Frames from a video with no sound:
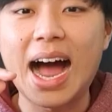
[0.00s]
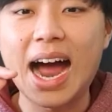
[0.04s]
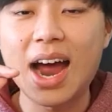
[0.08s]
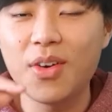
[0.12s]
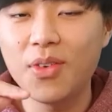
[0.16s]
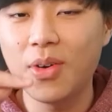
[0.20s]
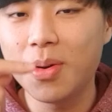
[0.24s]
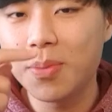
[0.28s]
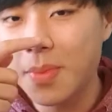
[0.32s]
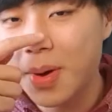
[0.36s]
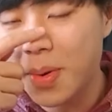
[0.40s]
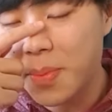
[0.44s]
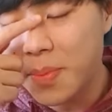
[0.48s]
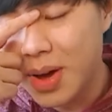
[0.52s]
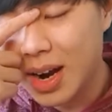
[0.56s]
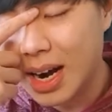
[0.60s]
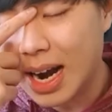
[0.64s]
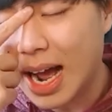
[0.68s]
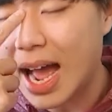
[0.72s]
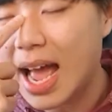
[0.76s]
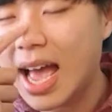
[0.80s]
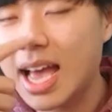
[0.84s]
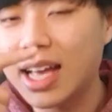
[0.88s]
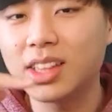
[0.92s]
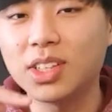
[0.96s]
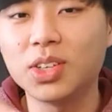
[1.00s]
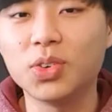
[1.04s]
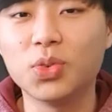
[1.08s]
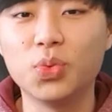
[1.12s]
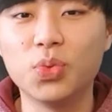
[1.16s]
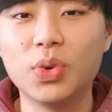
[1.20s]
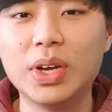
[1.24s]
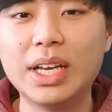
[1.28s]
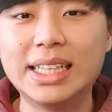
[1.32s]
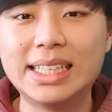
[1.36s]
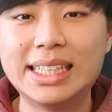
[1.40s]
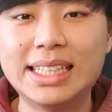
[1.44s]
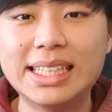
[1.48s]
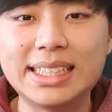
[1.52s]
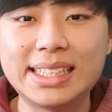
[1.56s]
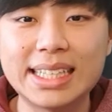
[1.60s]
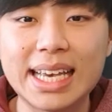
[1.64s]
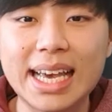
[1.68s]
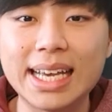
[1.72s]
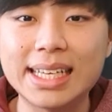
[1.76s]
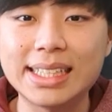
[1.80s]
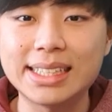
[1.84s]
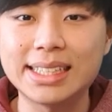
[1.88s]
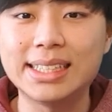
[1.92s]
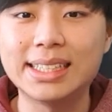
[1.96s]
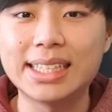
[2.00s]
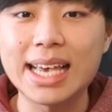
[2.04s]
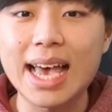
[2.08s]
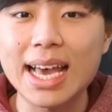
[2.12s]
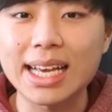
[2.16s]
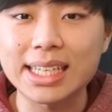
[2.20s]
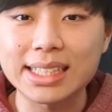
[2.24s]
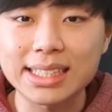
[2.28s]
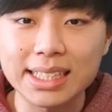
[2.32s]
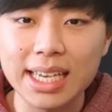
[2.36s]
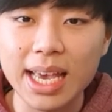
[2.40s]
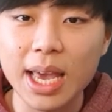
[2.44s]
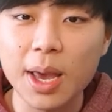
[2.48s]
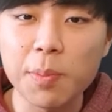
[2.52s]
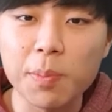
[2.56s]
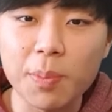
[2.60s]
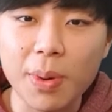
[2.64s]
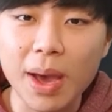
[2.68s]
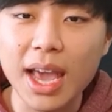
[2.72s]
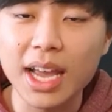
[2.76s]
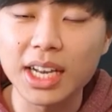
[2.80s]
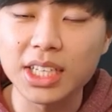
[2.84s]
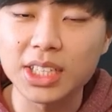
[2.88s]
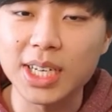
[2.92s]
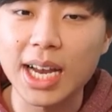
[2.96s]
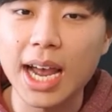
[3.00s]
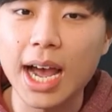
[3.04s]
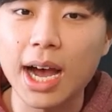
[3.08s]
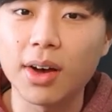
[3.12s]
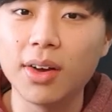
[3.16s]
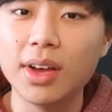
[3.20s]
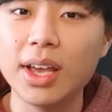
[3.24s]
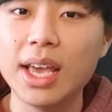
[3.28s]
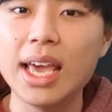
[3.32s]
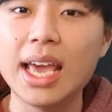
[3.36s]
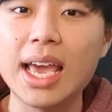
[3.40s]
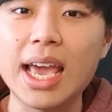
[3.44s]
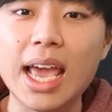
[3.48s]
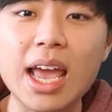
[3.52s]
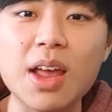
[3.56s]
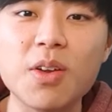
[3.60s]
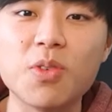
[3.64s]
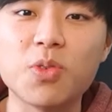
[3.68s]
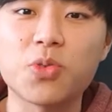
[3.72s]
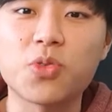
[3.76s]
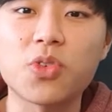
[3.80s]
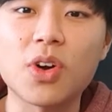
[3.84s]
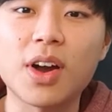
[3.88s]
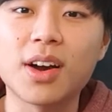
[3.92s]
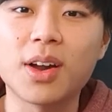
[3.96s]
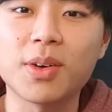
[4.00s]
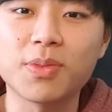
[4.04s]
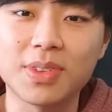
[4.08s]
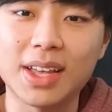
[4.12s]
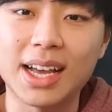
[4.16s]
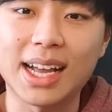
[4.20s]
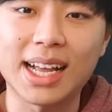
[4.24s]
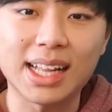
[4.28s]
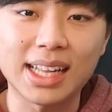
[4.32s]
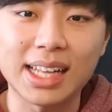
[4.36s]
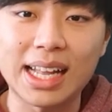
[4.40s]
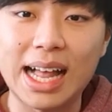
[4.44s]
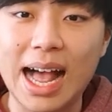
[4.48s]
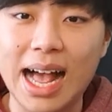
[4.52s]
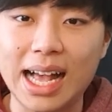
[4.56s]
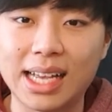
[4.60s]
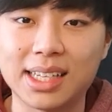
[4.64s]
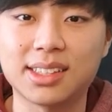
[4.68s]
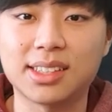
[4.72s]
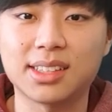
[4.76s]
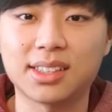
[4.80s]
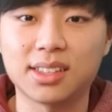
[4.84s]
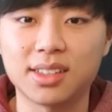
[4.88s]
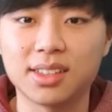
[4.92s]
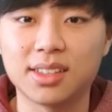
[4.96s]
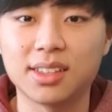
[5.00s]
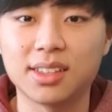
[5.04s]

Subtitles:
I remembered I had to read this exact same page out in front of the class.